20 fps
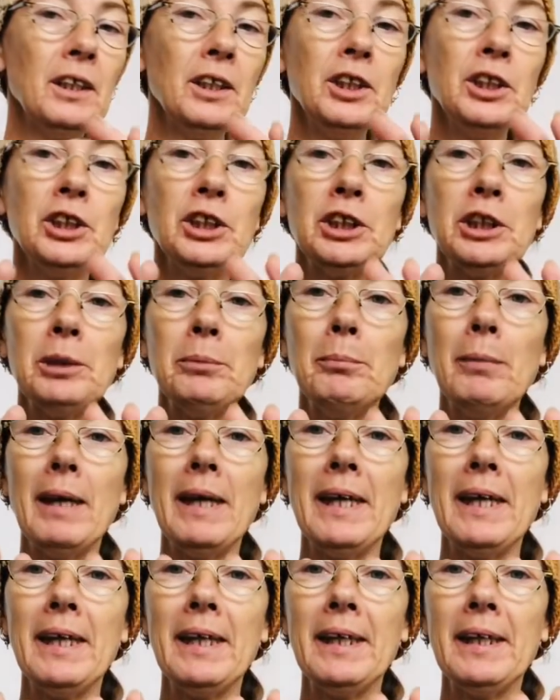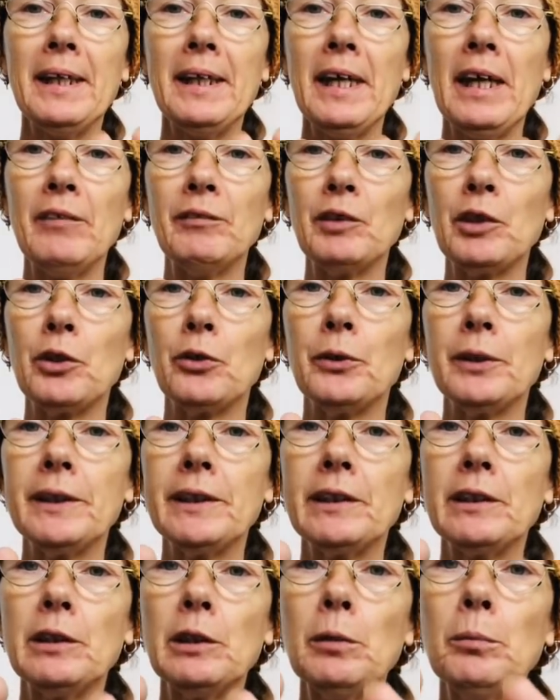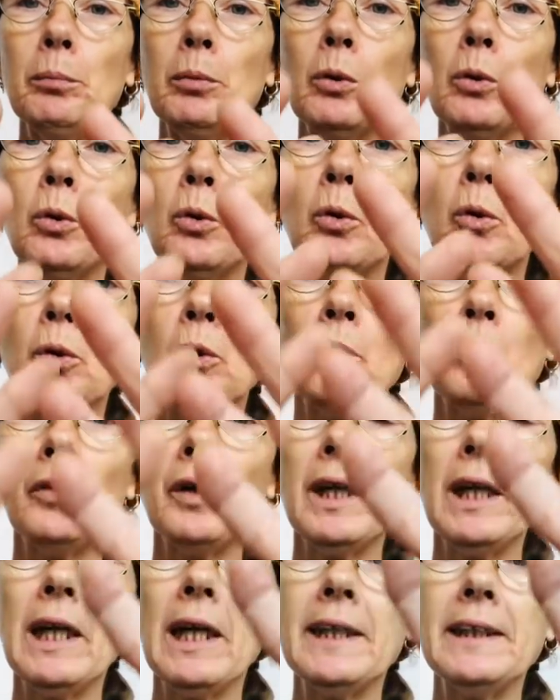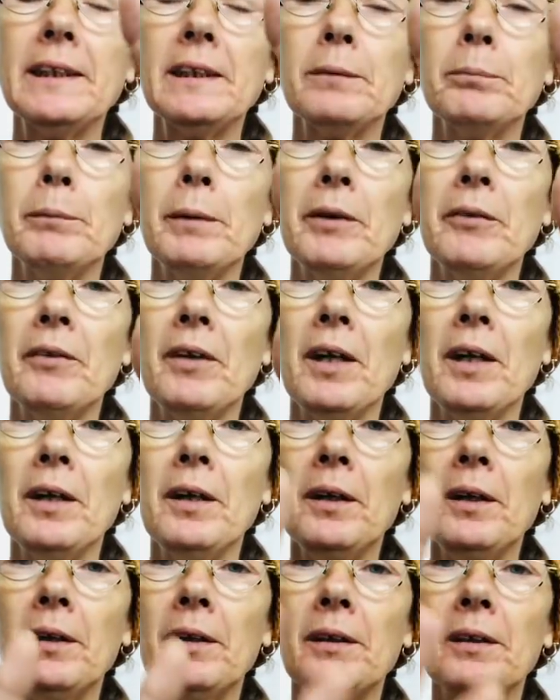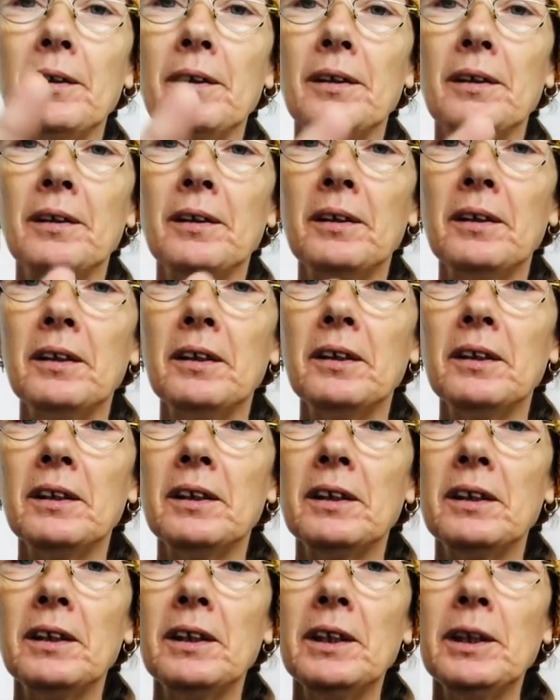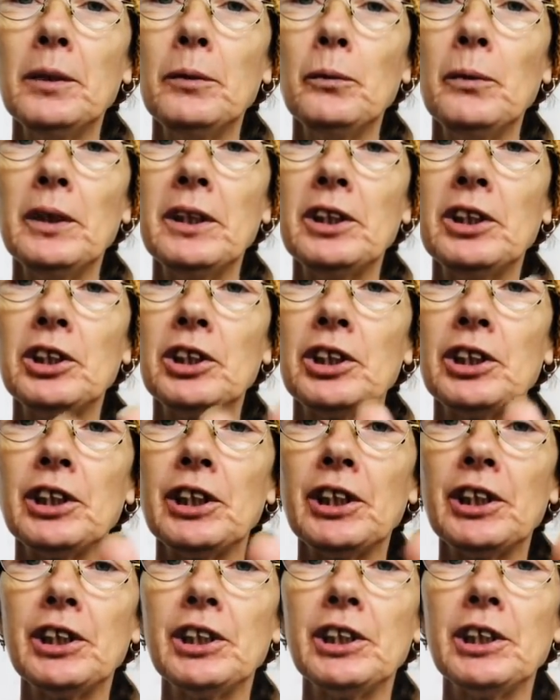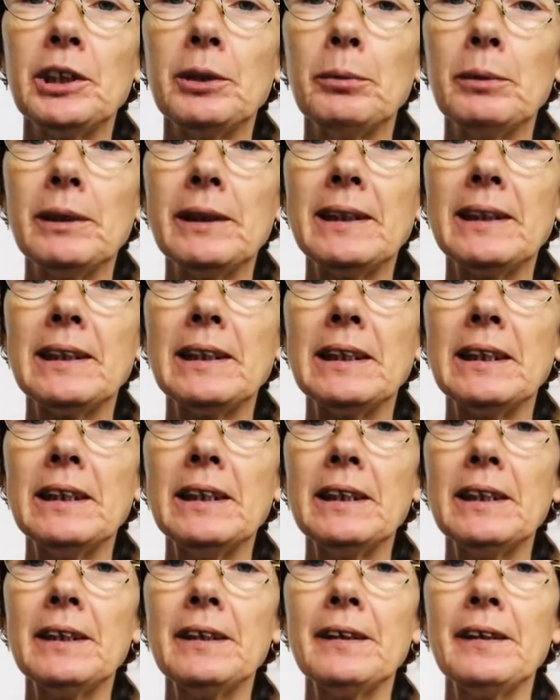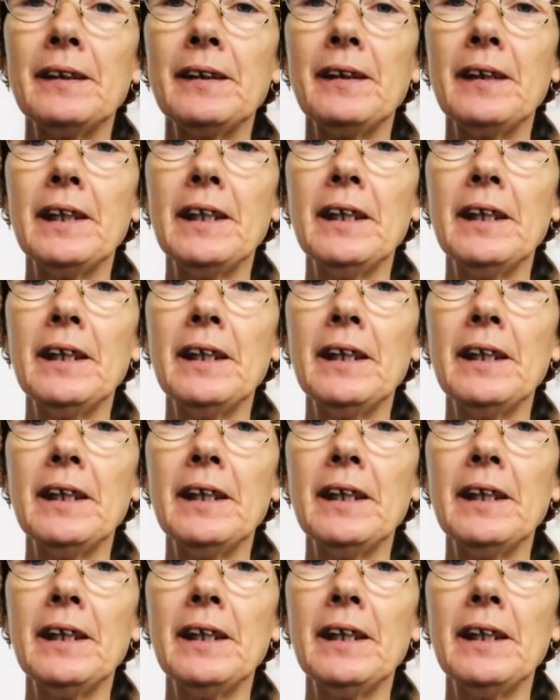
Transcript: And she may have a crystal ball or a light mirror in which she will seek the